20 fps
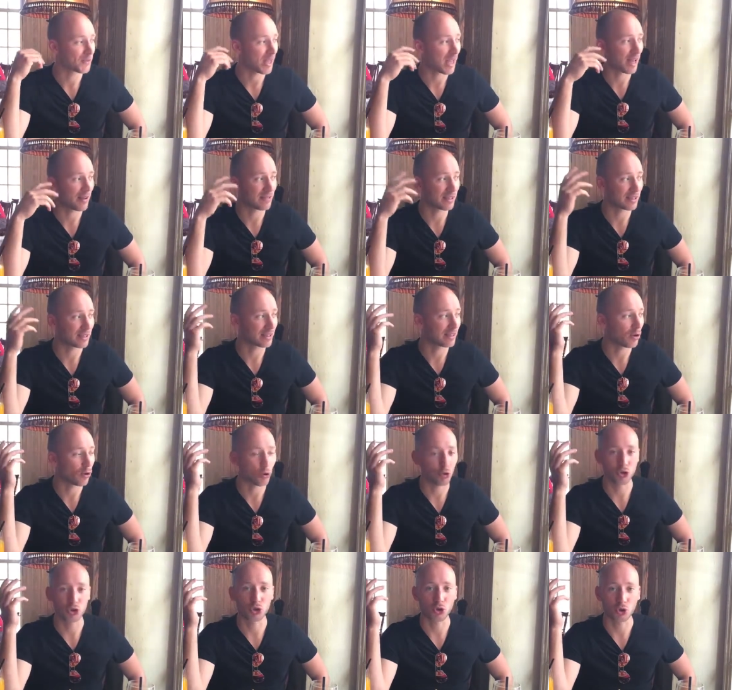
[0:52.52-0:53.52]
having
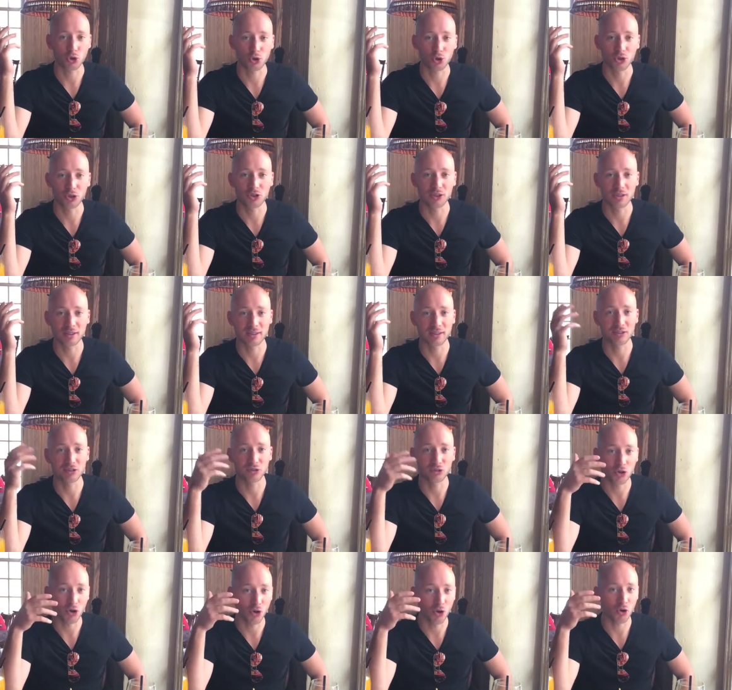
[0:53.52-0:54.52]
hot chocolate in the
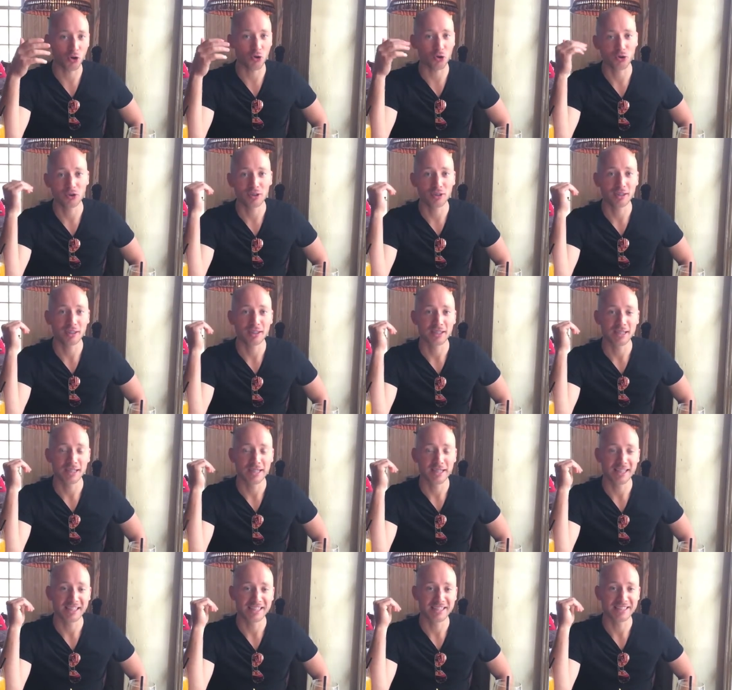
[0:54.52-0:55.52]
snow,
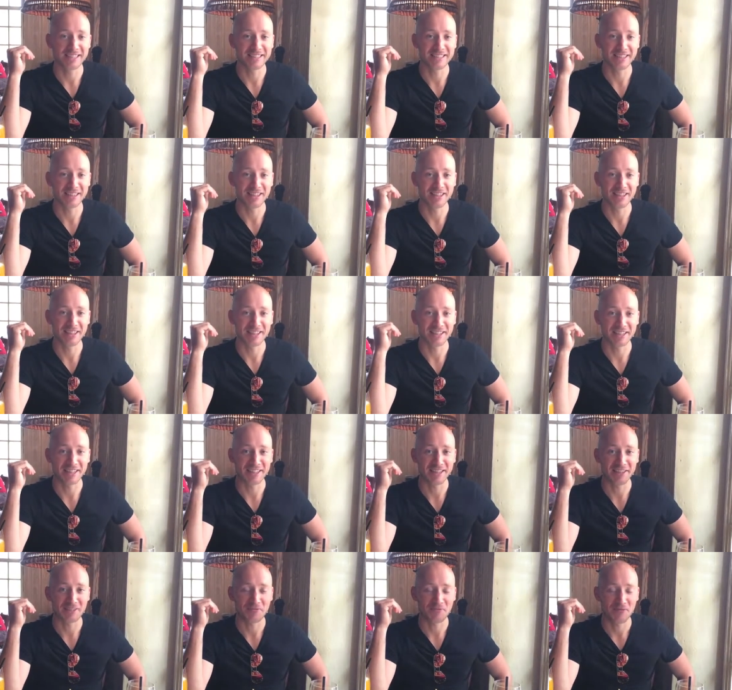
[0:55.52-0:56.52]
and
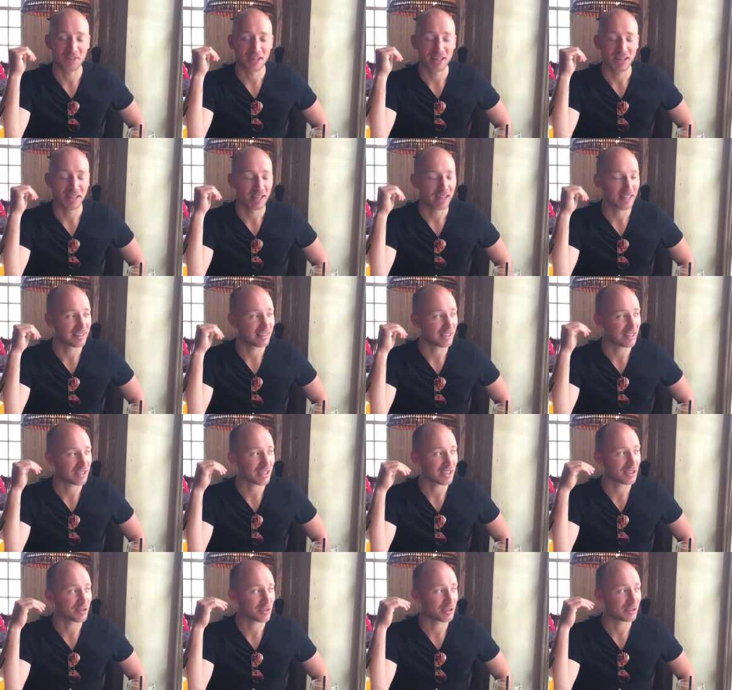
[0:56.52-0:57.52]
it's
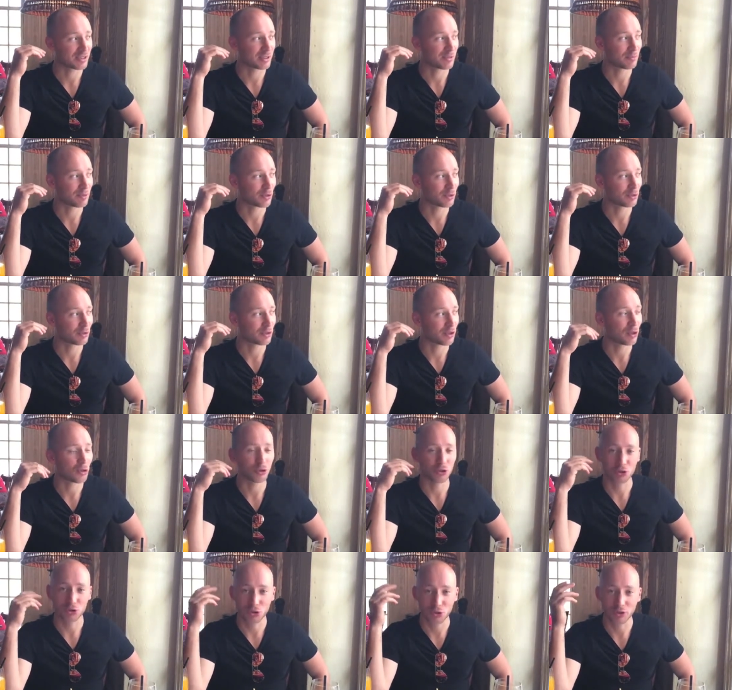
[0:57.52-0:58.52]
actually interesting because a
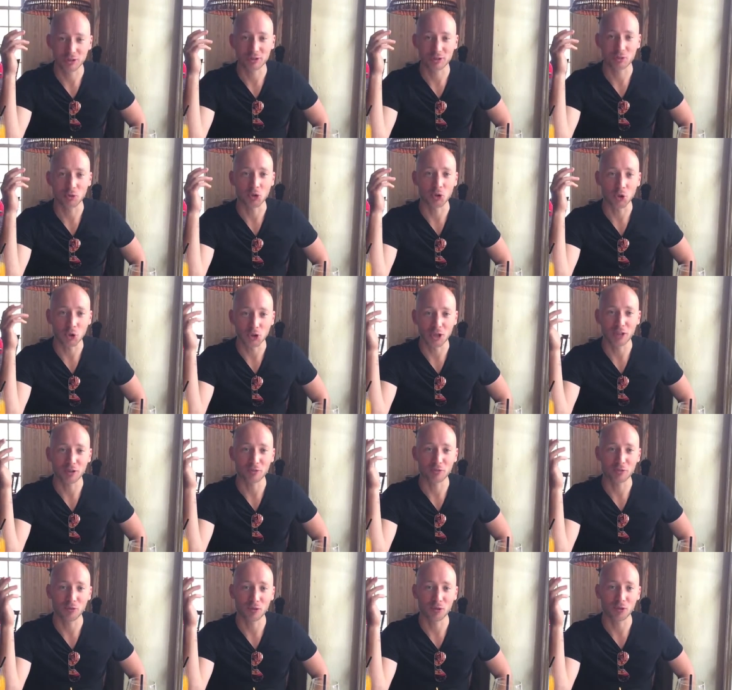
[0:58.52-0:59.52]
lot of tourists were looking
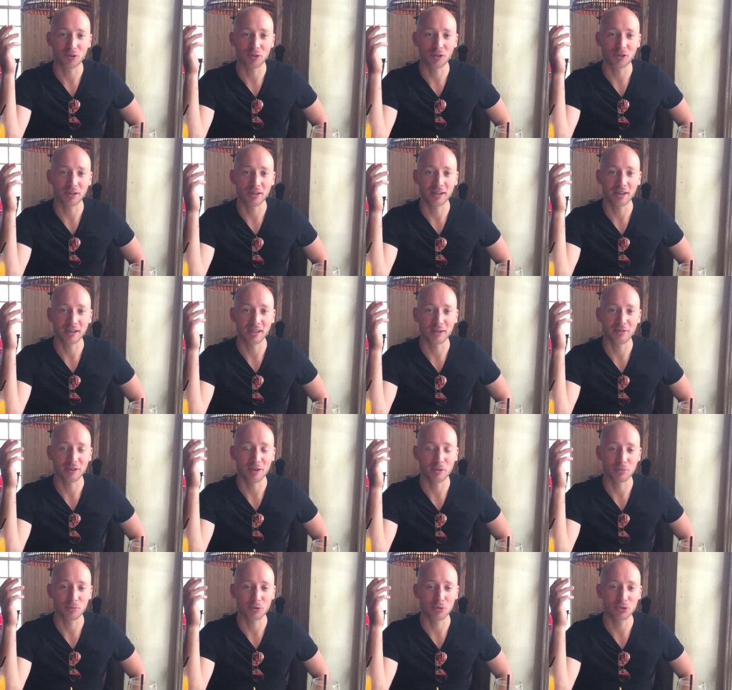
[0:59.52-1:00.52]
for
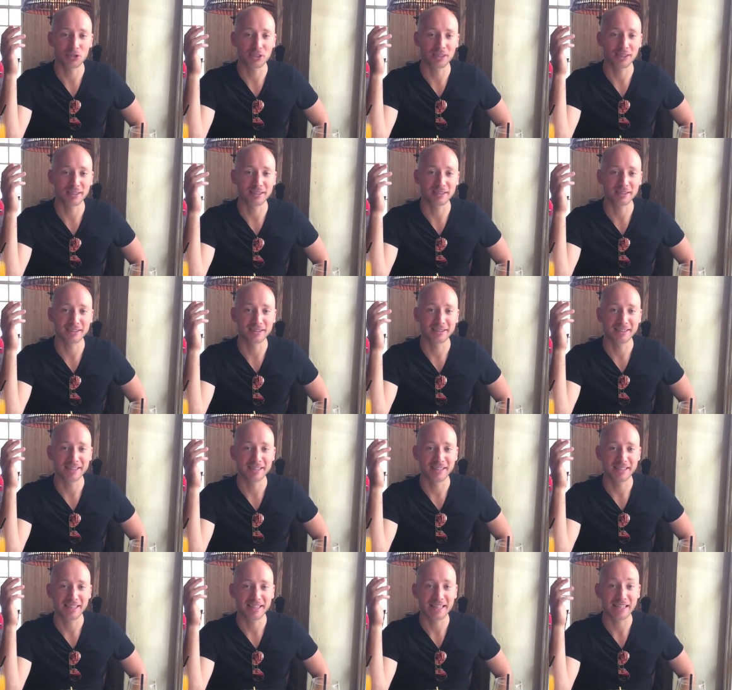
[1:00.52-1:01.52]
Café Pushkin
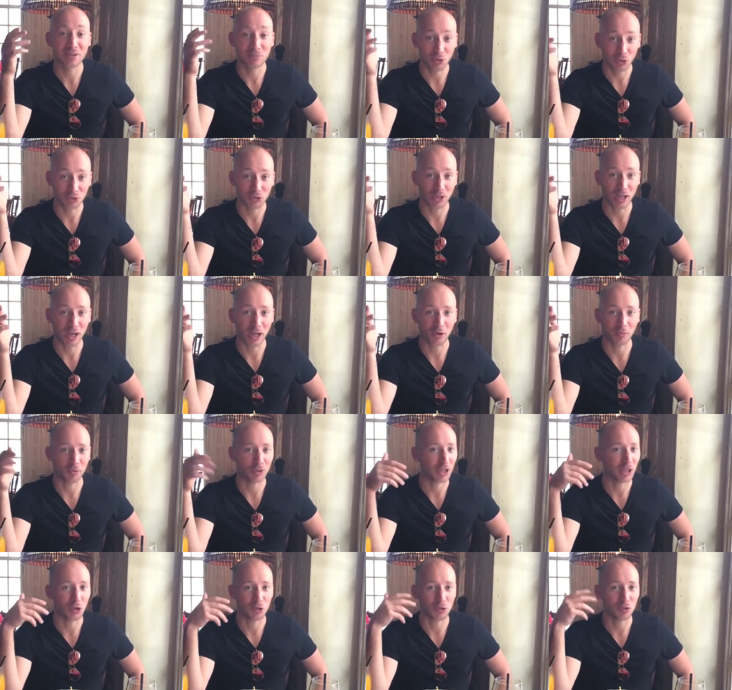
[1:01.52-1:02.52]
in Moscow,
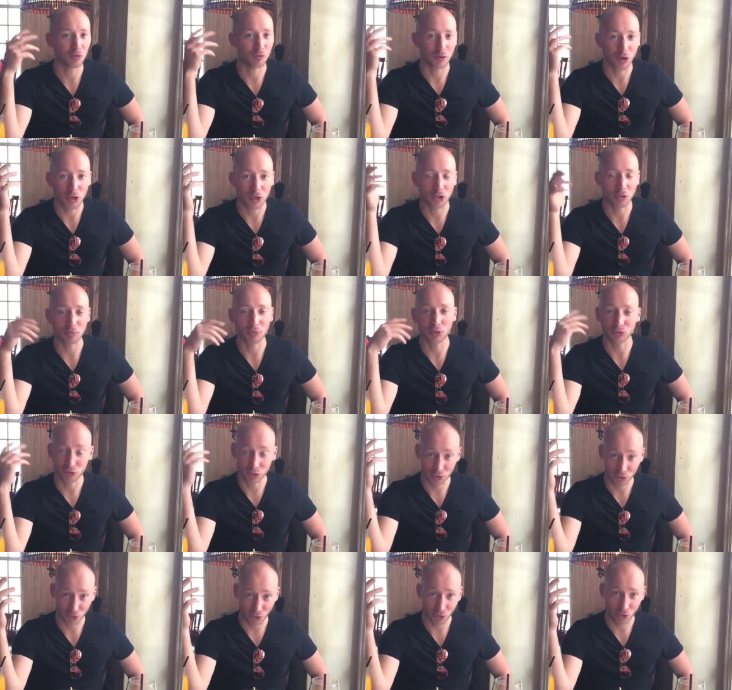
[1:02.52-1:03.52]
but they couldn't find it because
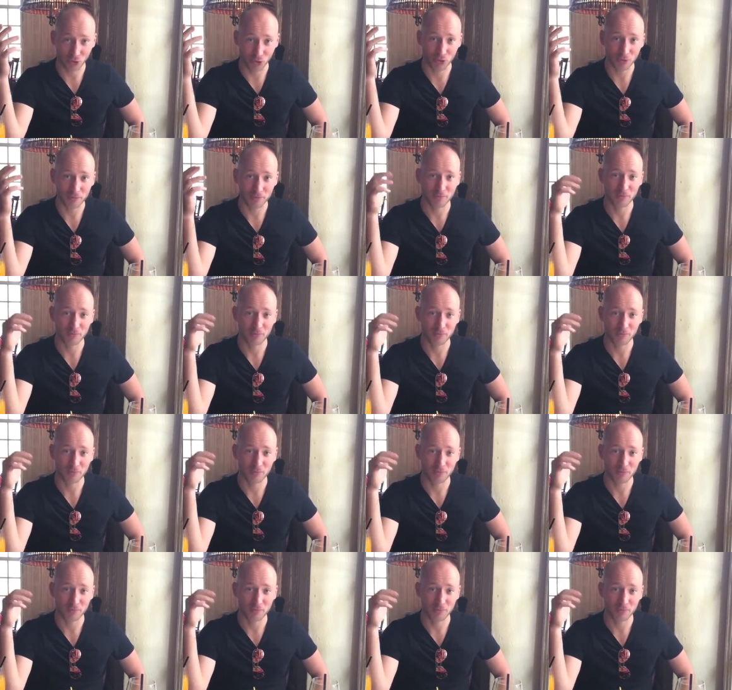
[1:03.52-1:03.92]
of the song.